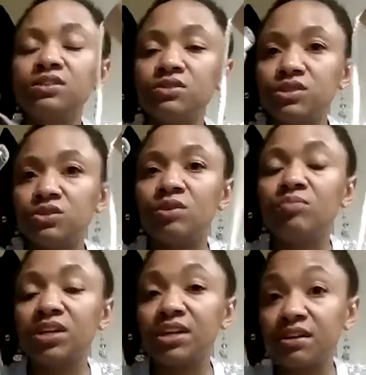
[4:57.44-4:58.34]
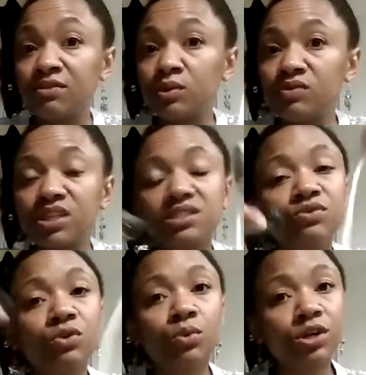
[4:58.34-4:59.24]
you do, and be careful with this if
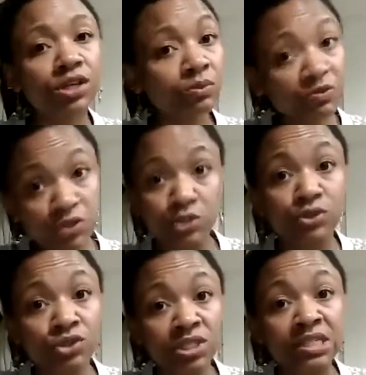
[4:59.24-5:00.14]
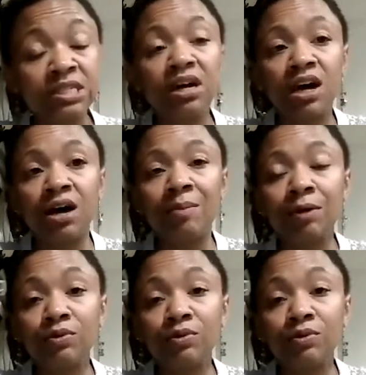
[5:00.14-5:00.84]
you're working with children, I